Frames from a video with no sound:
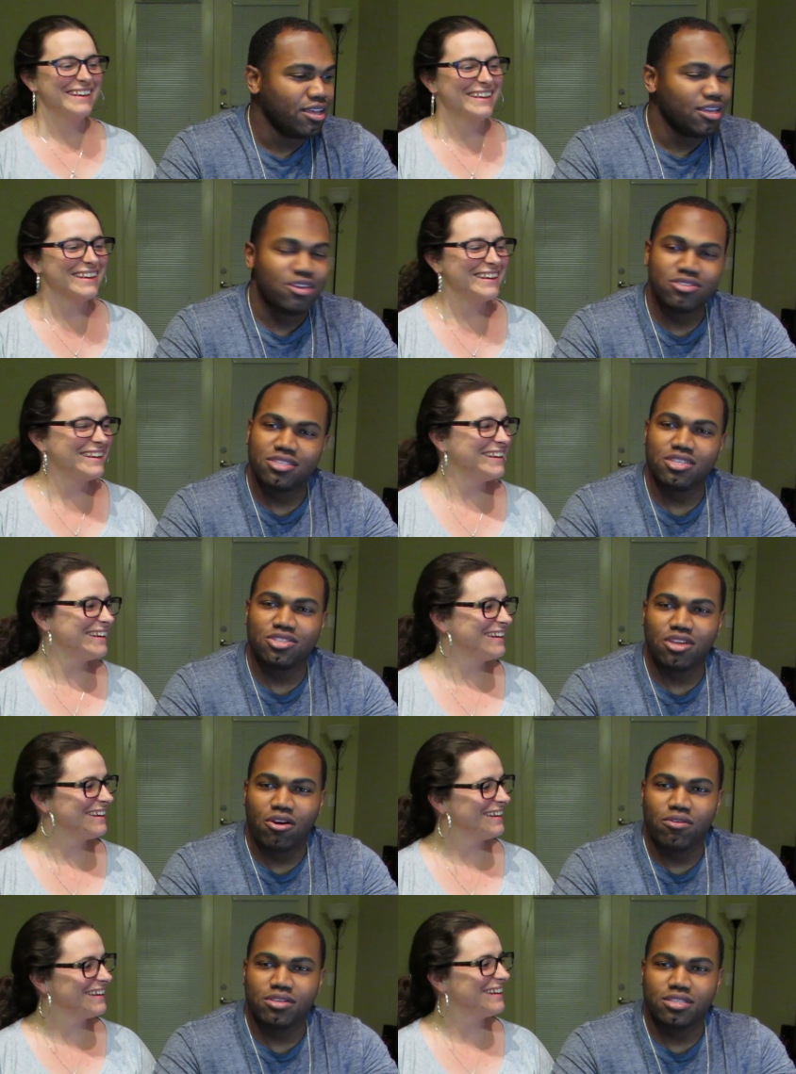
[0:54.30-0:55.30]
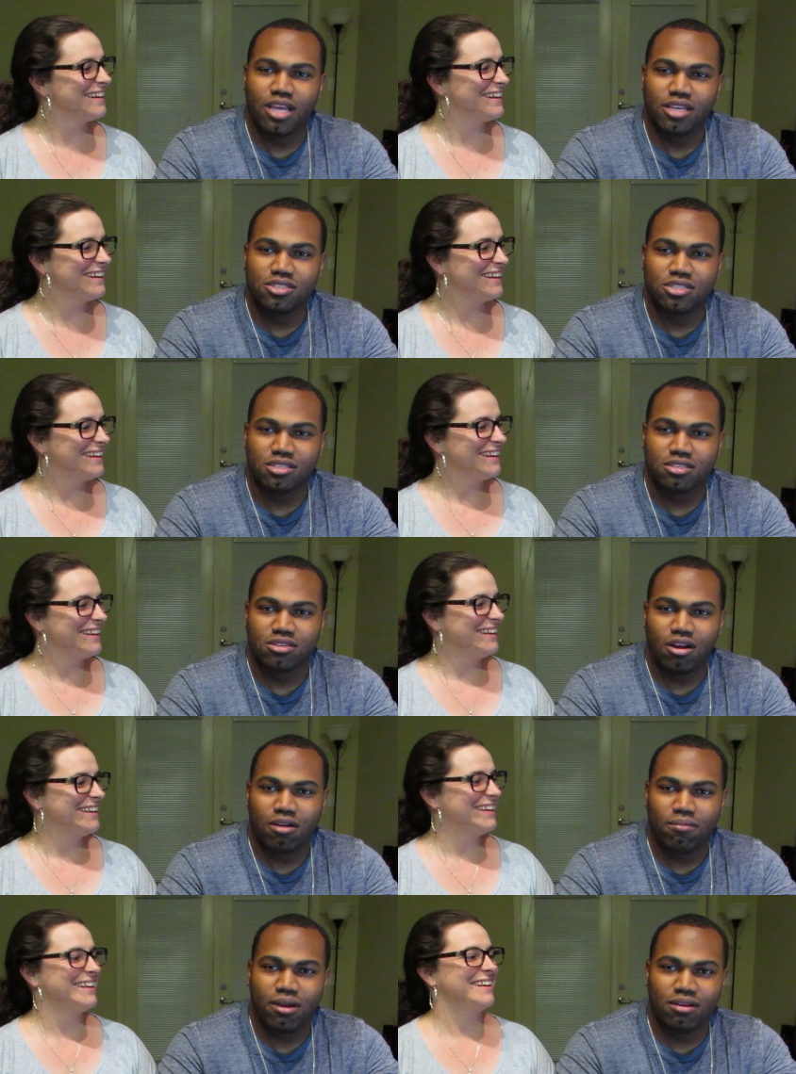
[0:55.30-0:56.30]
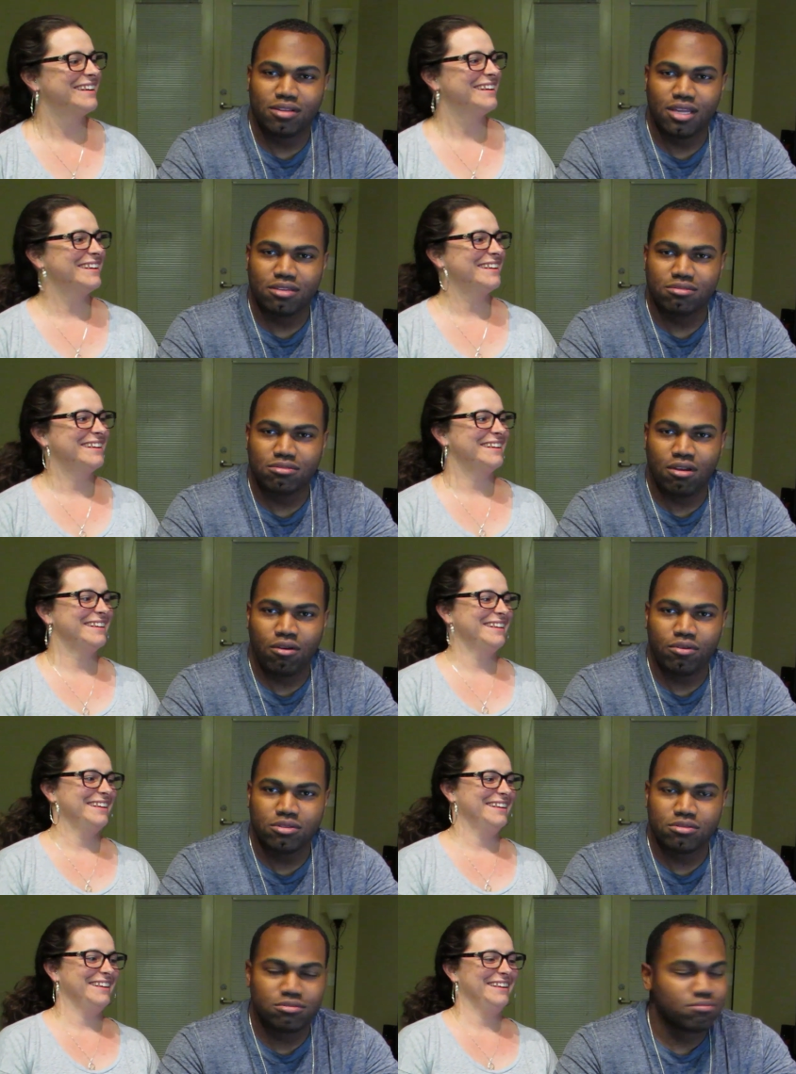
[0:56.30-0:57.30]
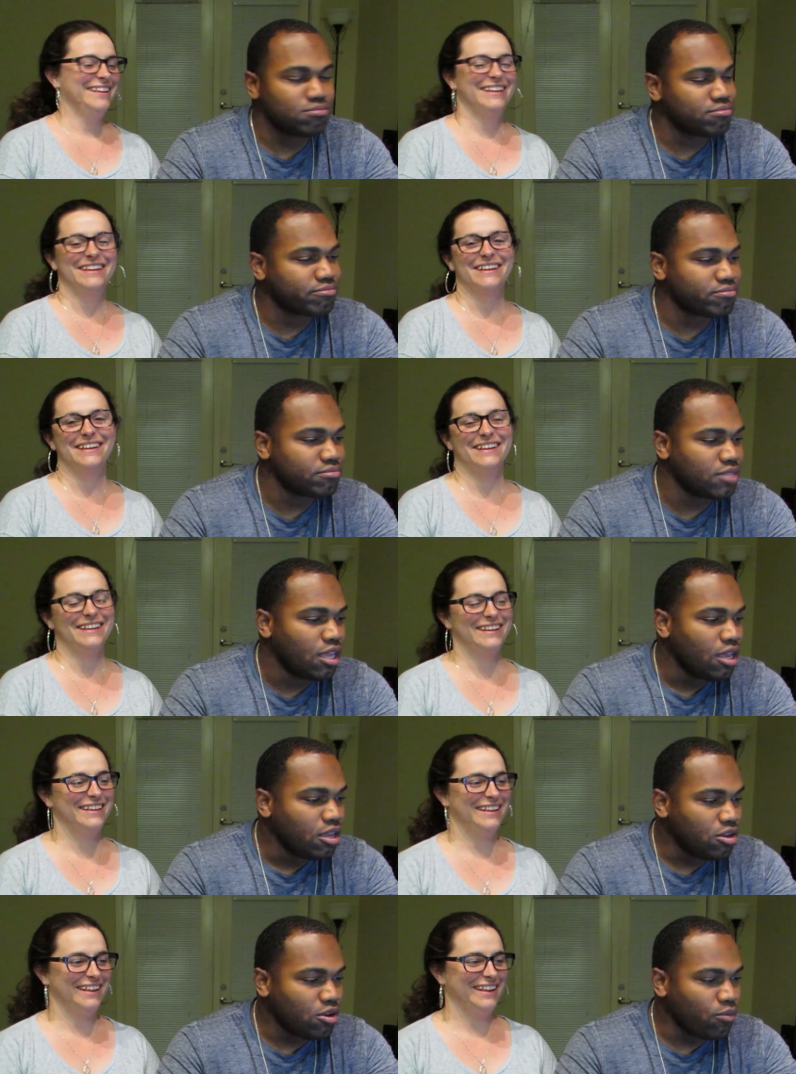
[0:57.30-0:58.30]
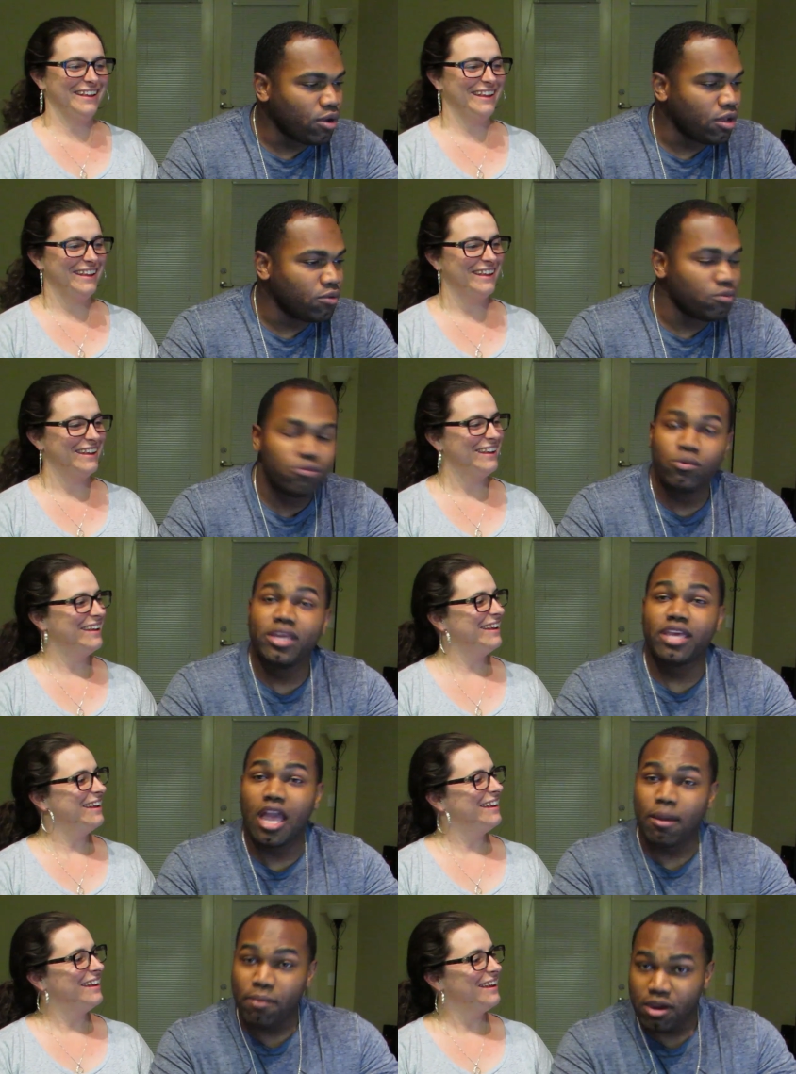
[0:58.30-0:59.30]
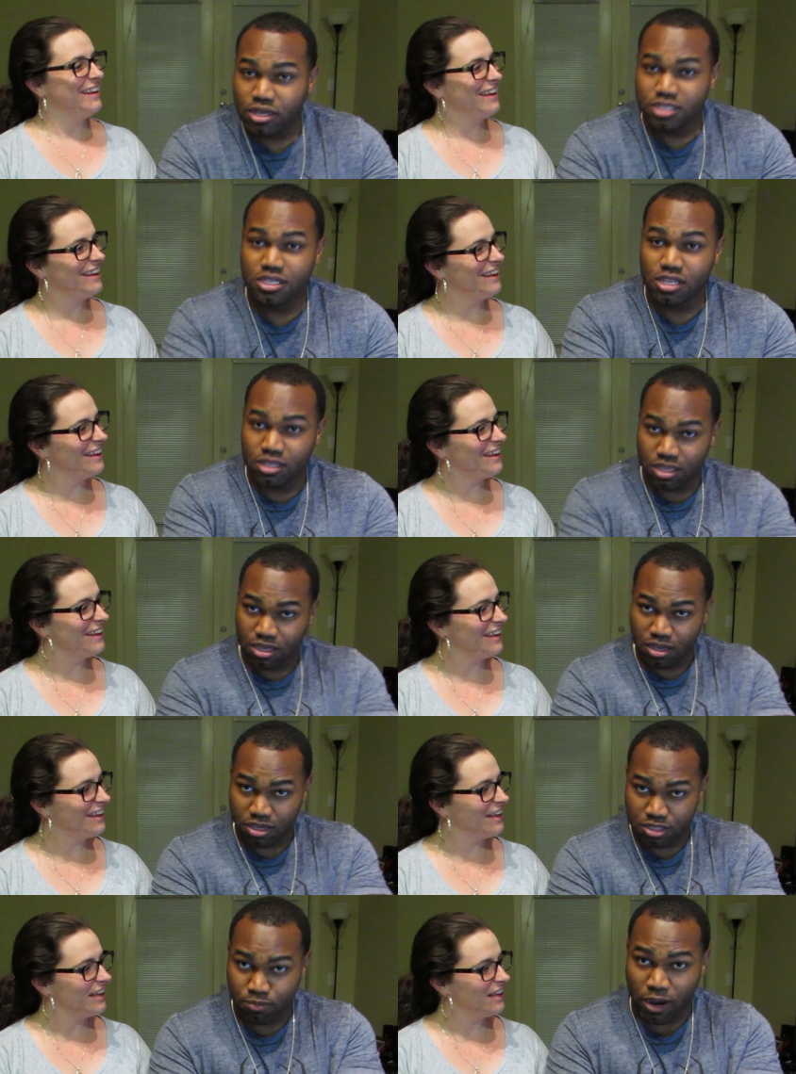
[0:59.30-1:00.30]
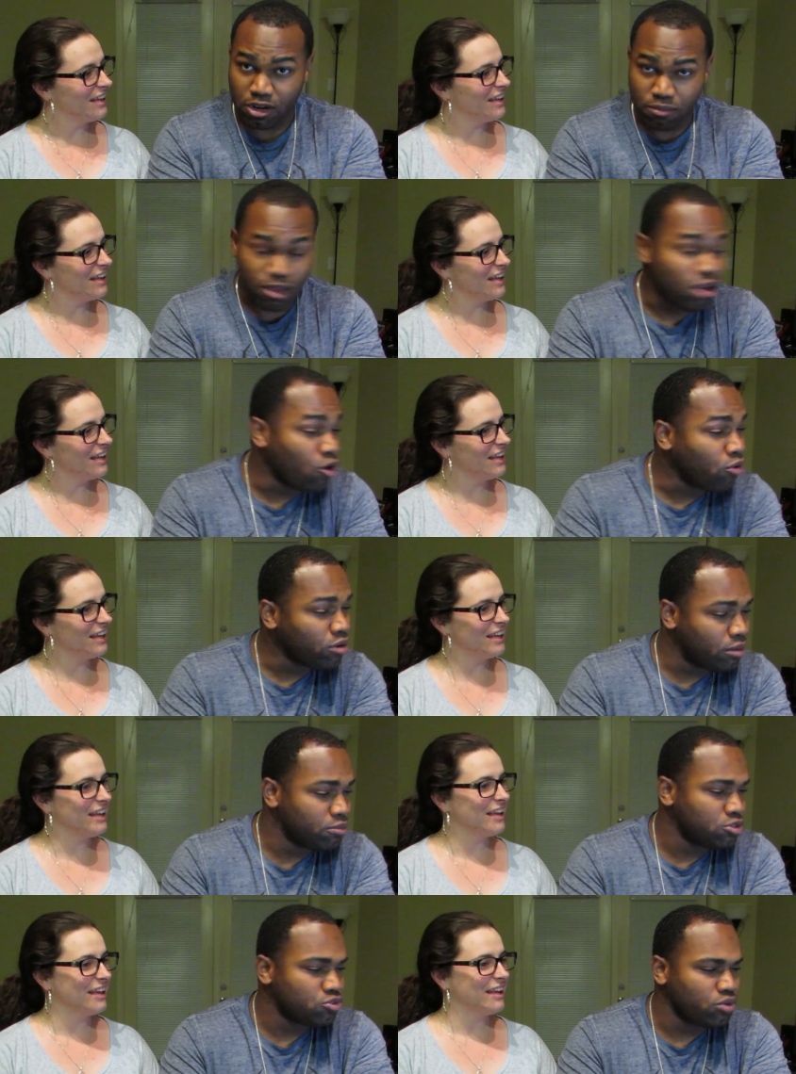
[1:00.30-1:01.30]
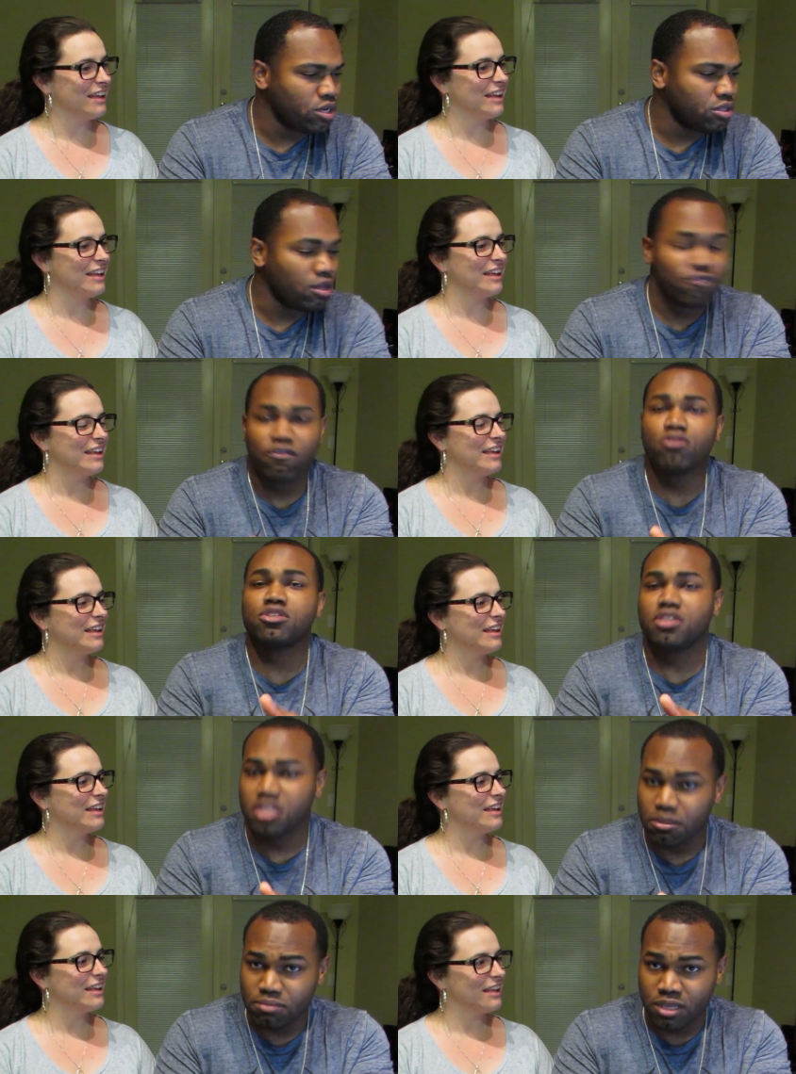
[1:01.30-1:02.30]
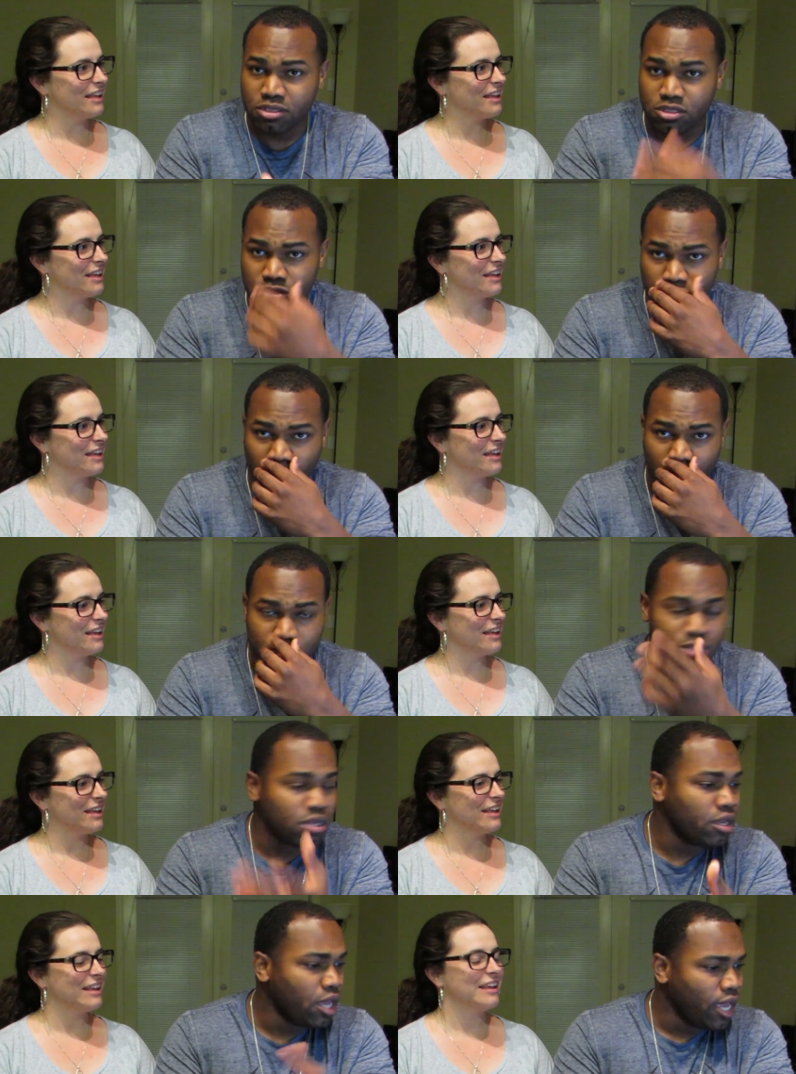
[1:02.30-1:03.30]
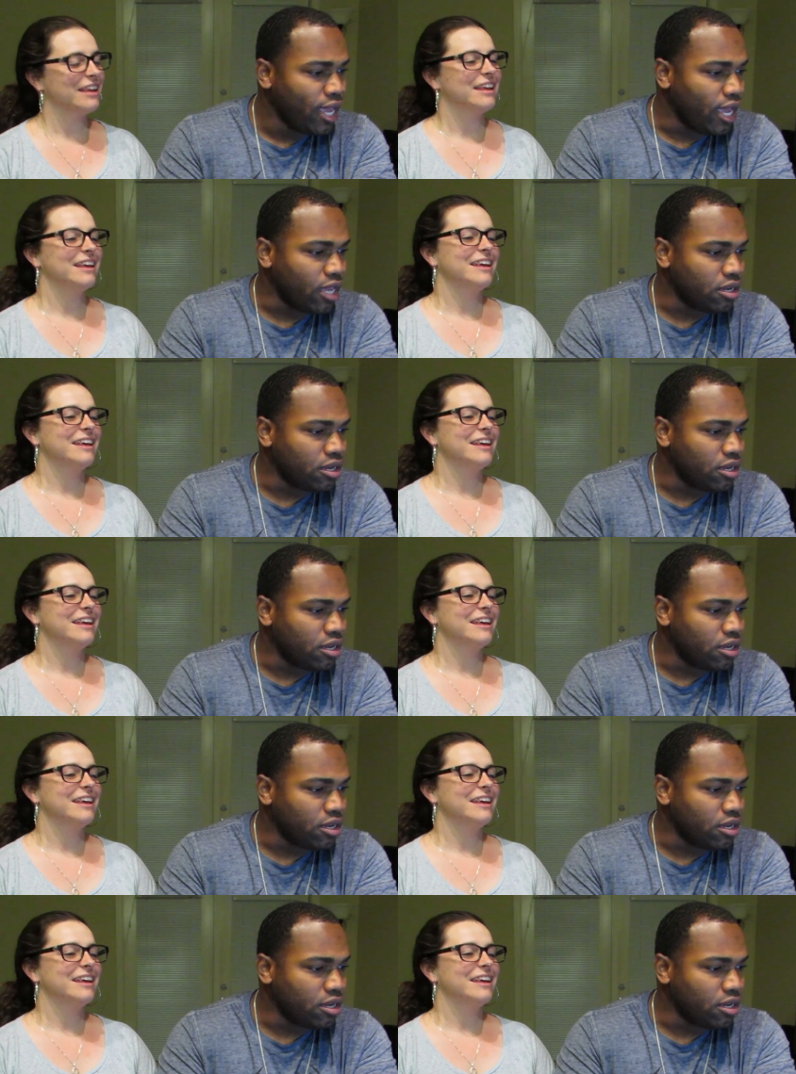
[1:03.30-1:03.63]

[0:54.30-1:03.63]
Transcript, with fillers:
Speaker 1: You see, she always got shit to talk about. Like, always. You know what? We came here to see the uh, Spider-Man: Homecoming trailer, uh, first clip that just dropped, and